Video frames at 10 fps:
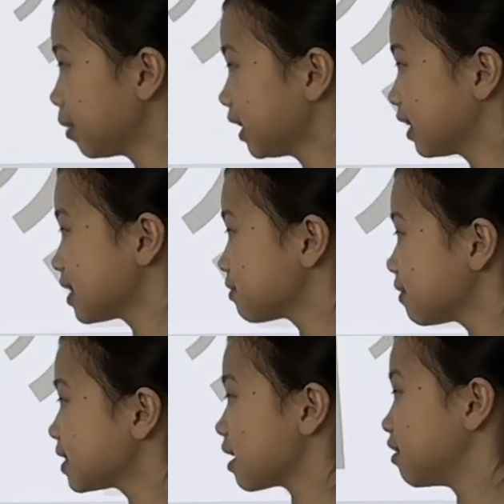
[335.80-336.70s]
But this
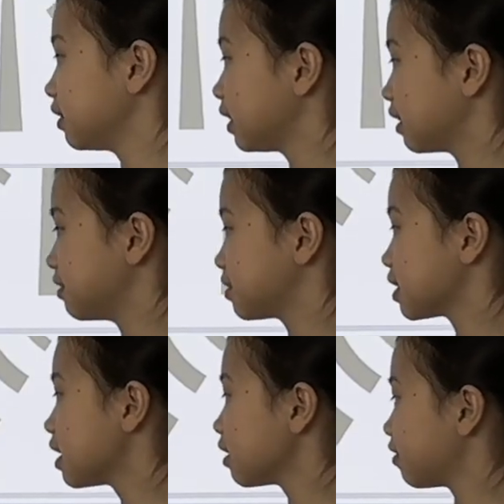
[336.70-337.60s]
was only
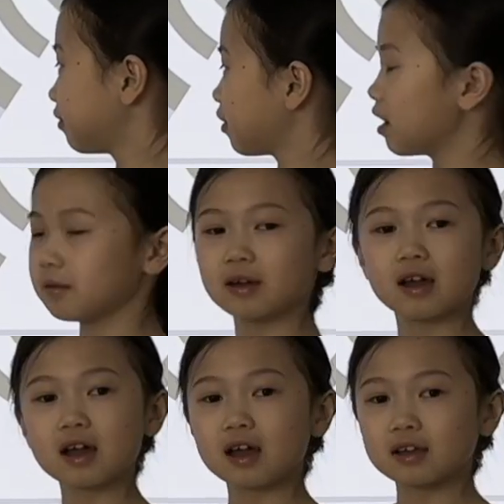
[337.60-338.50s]
used
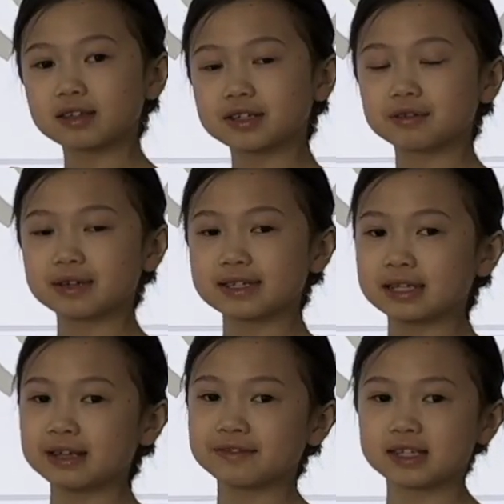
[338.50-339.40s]
to
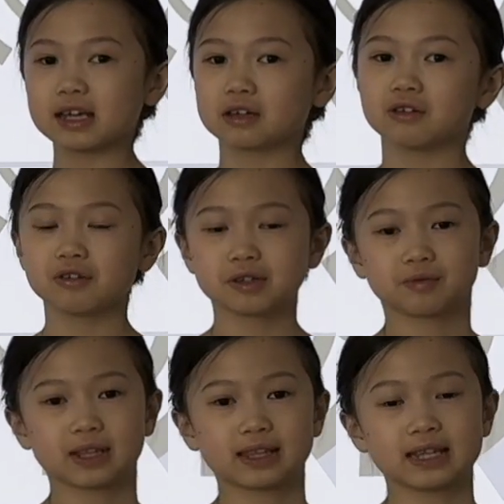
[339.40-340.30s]
receive
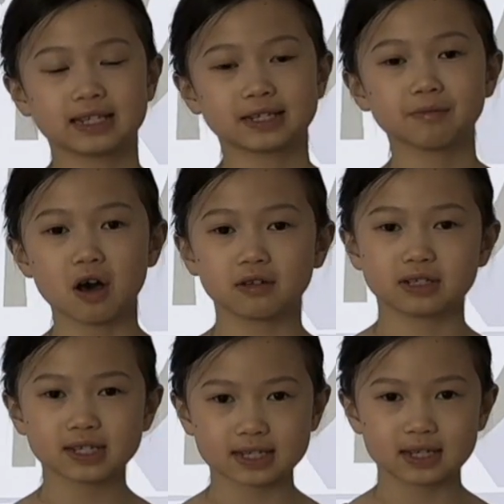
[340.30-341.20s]
signals within small
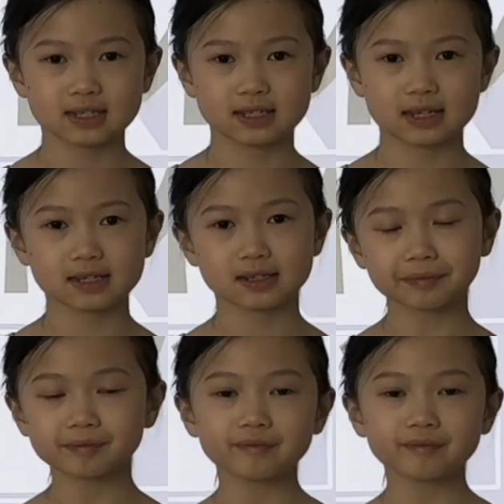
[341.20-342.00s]
distances,